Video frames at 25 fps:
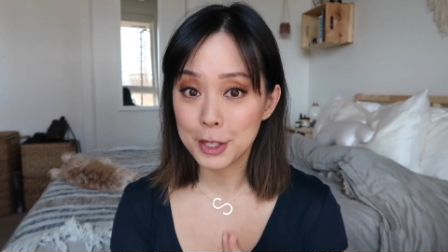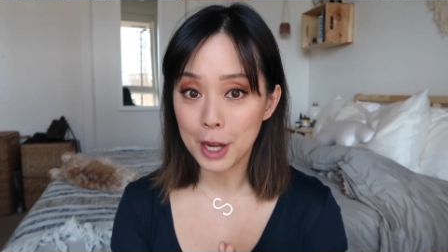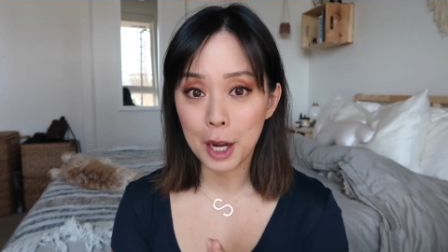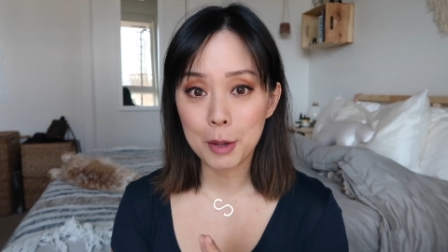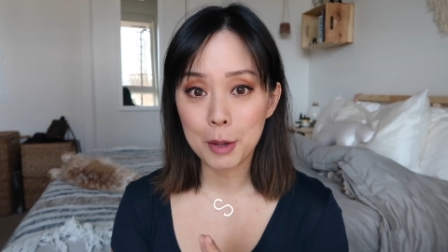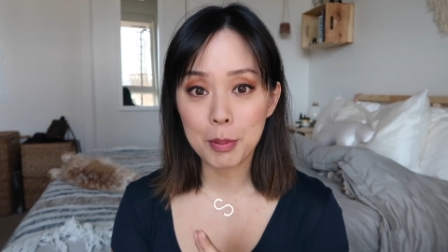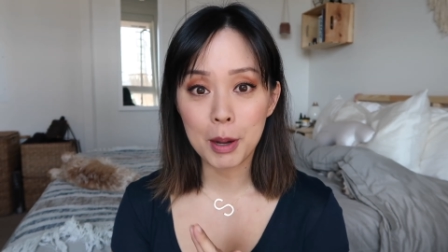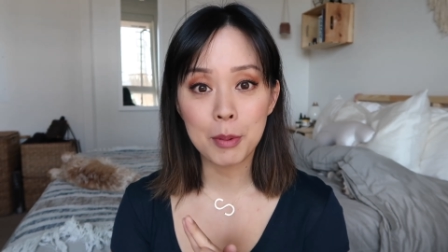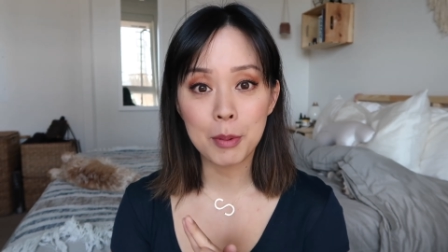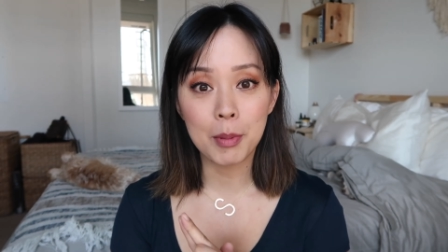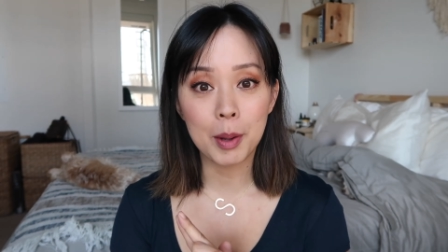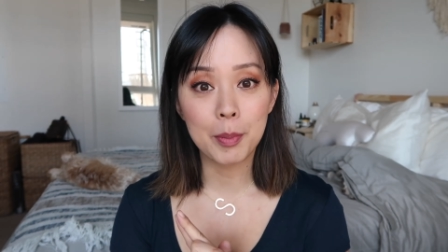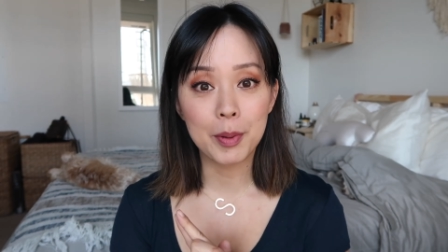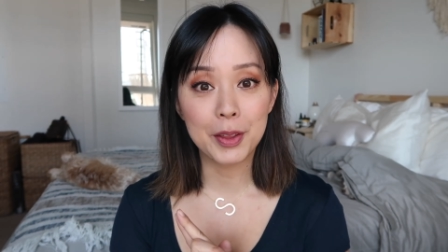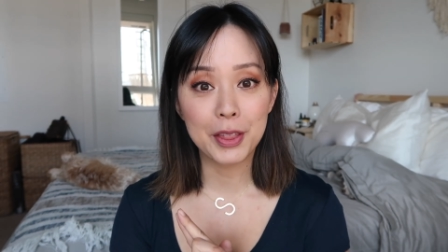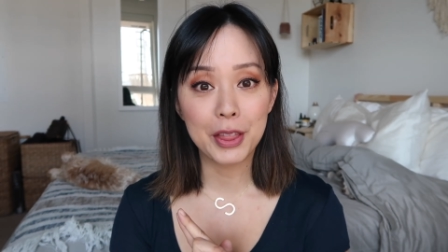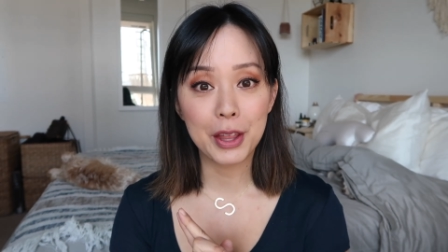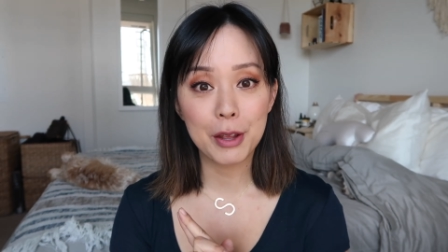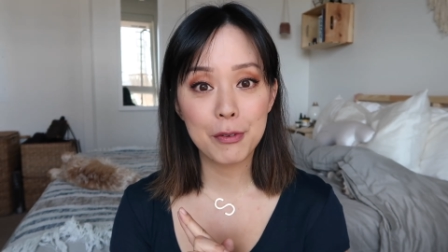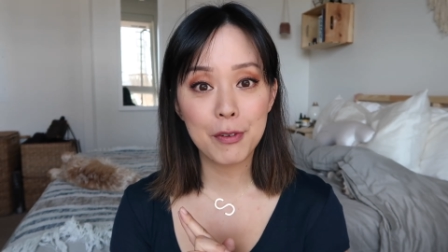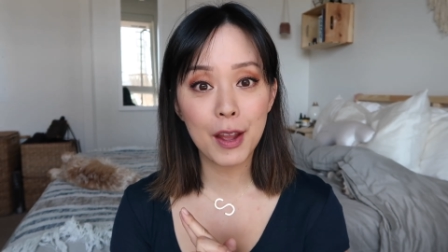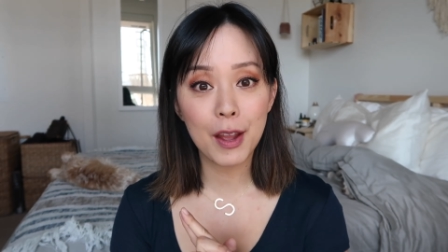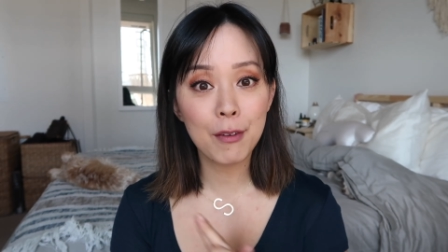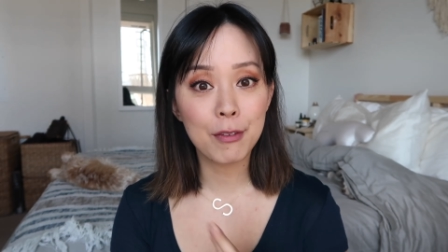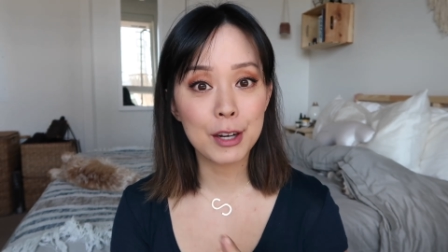talk about my
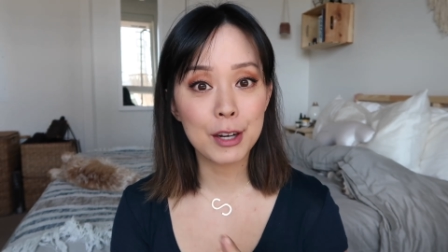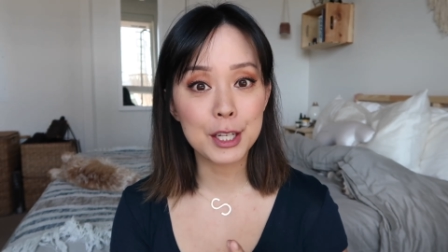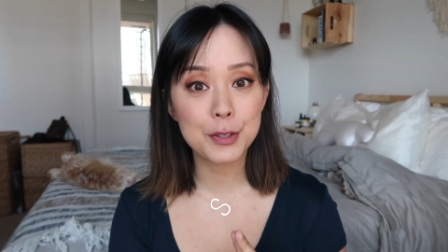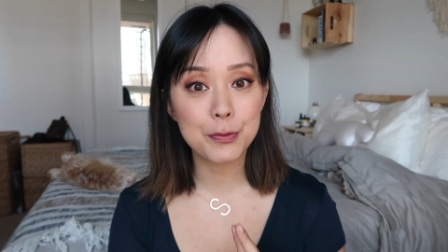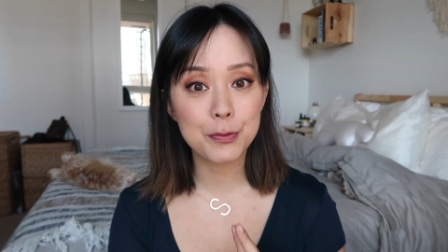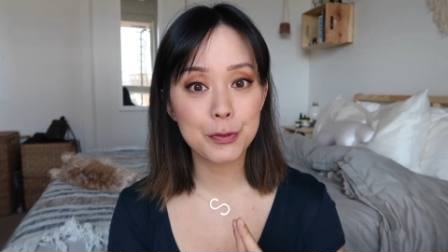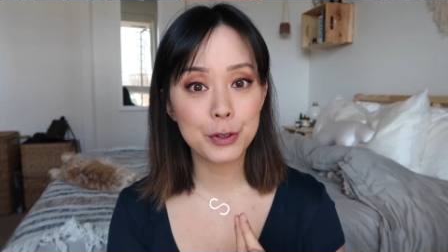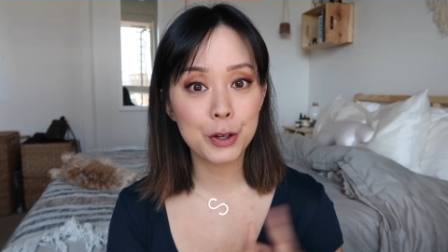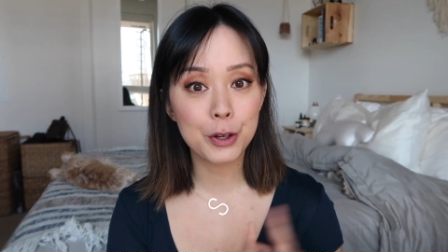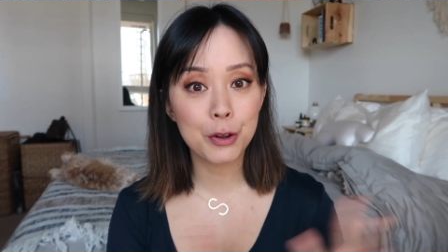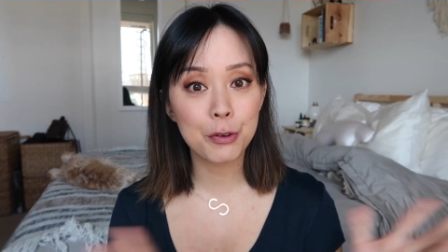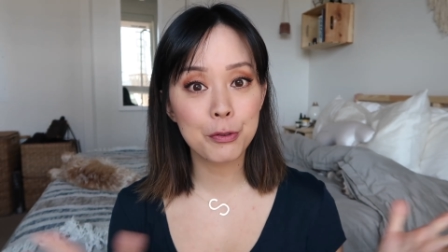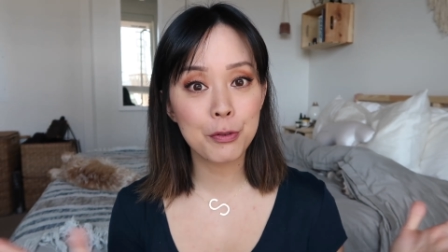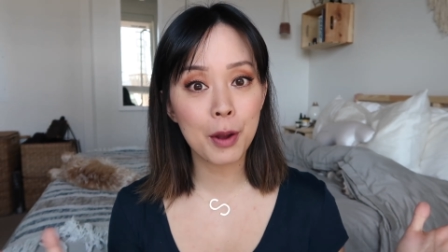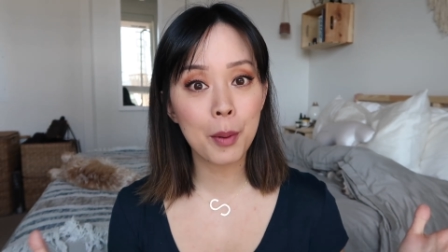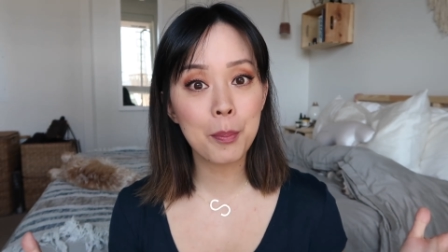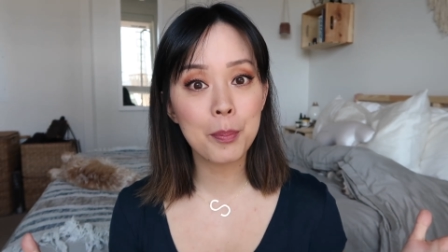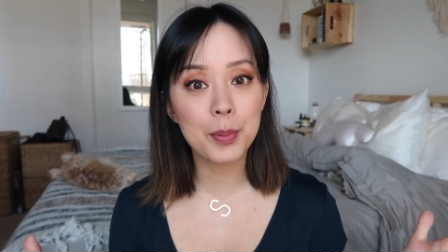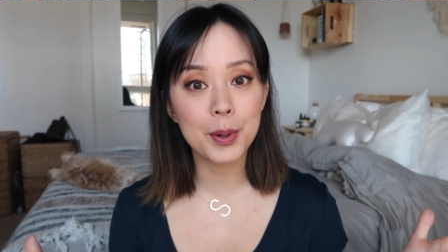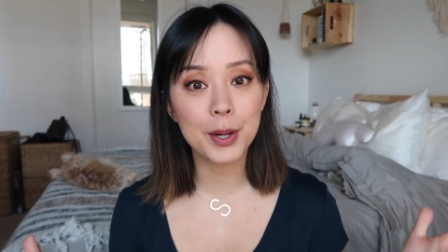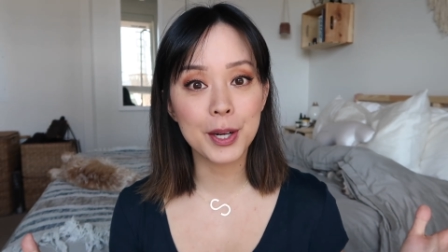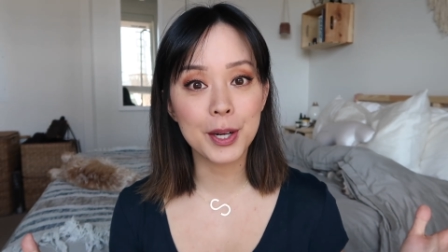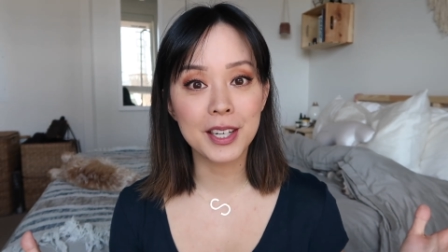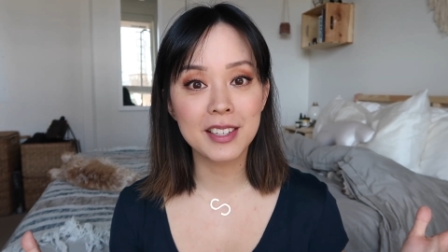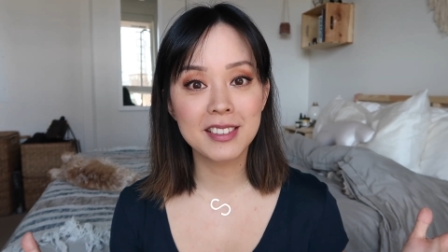monthly favorites for
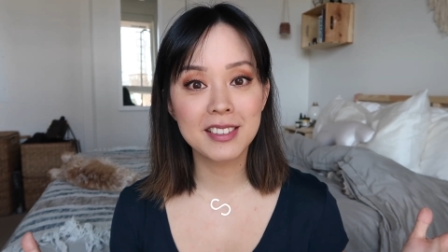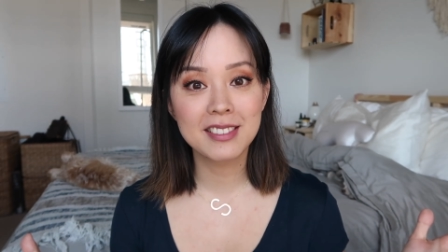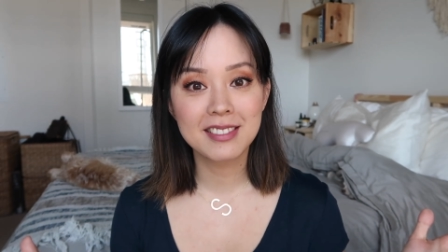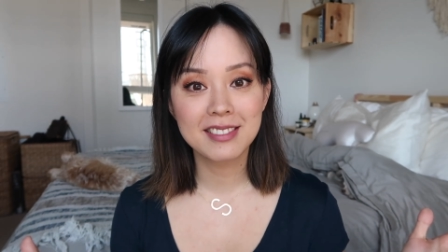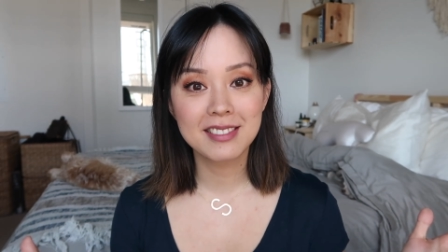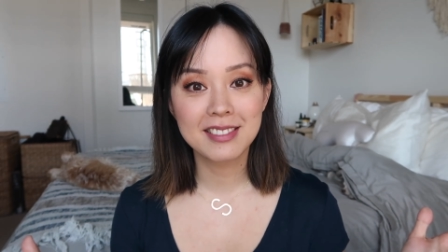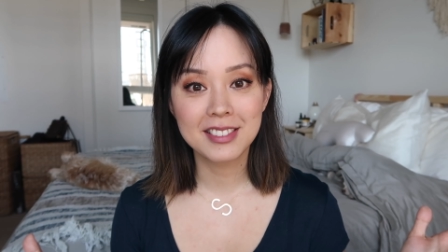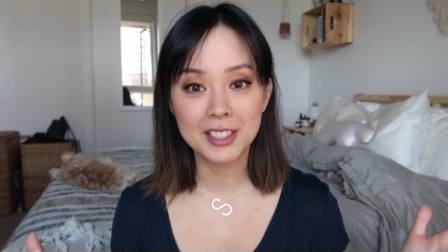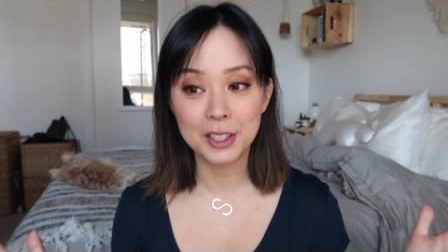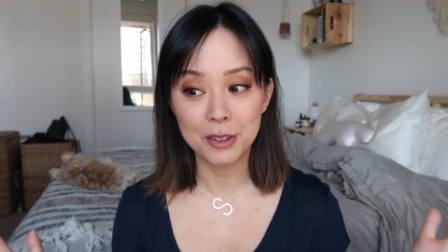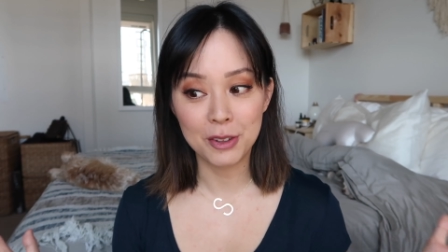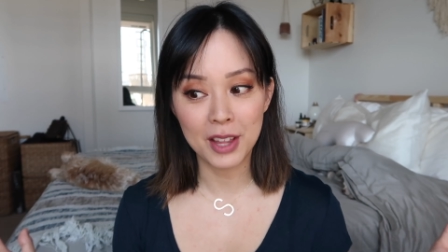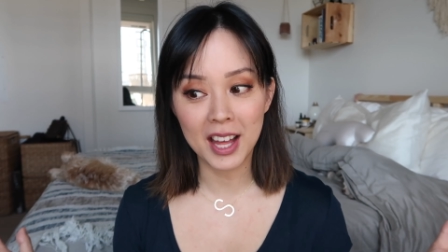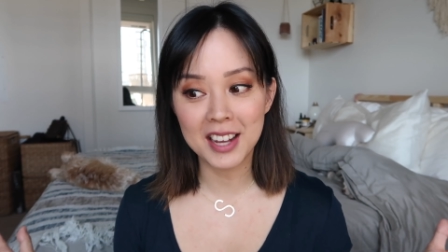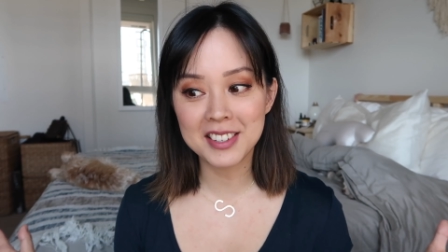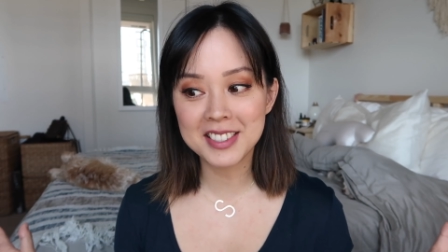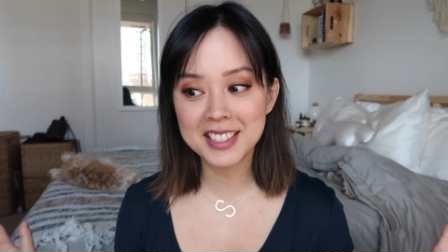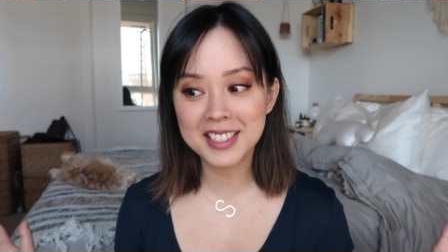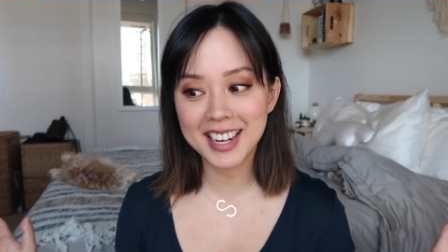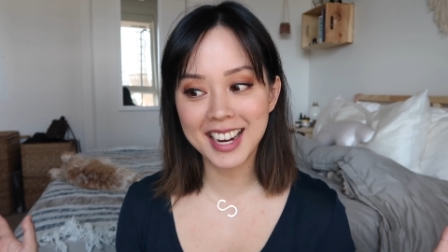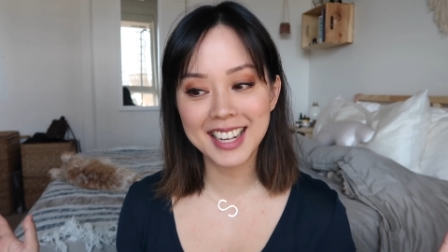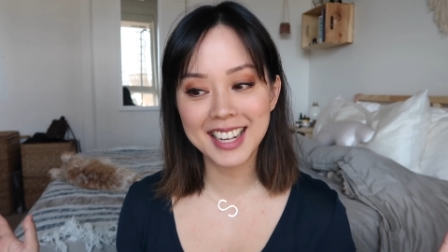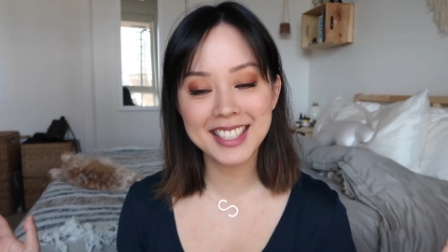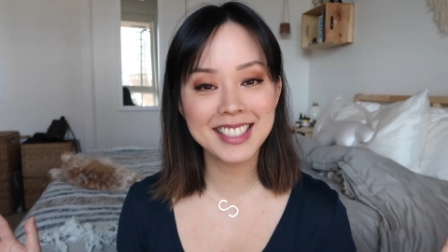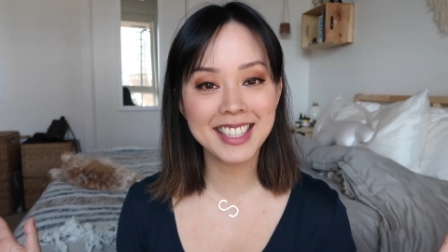November
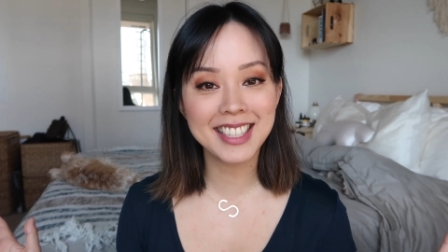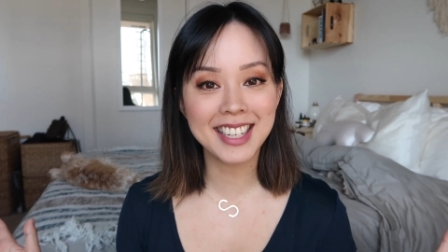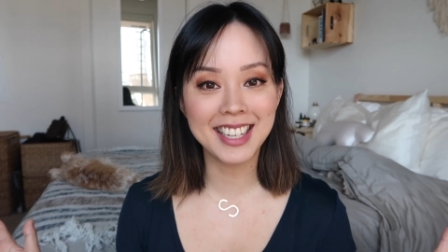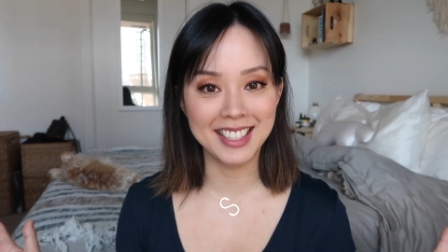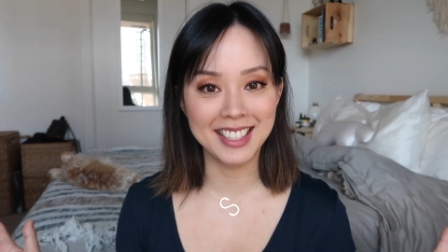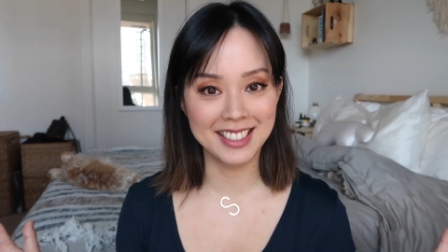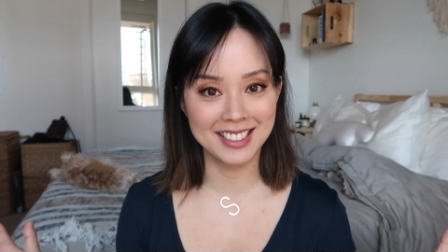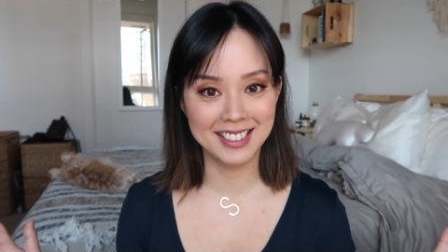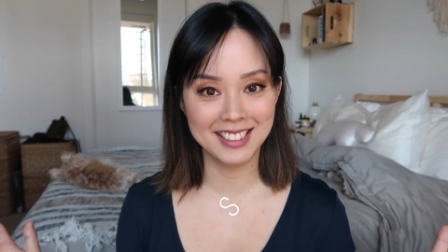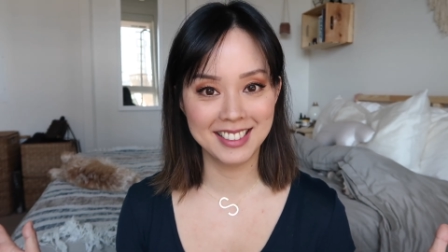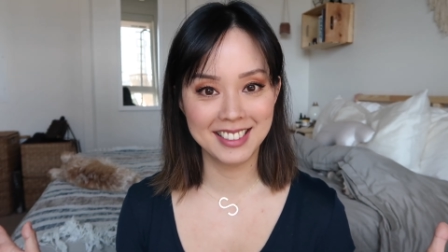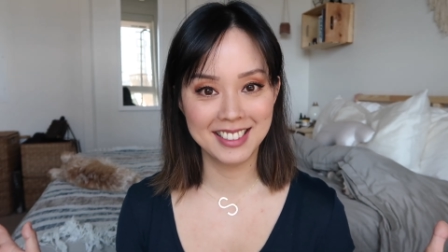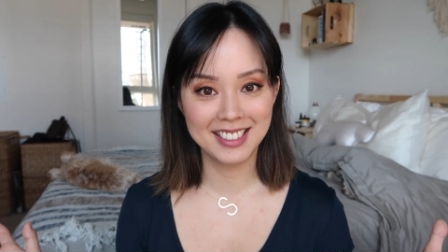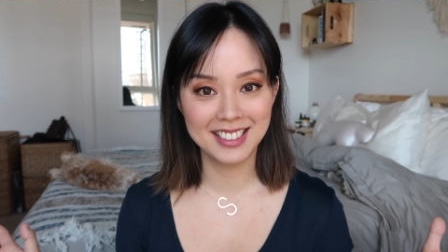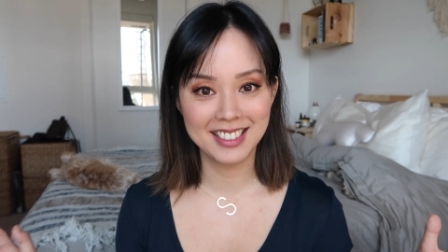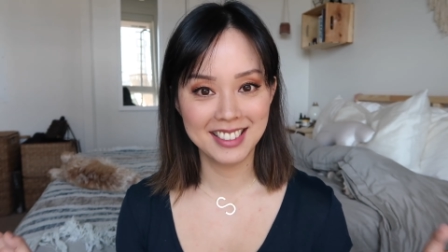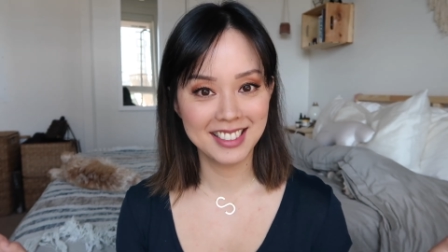2018,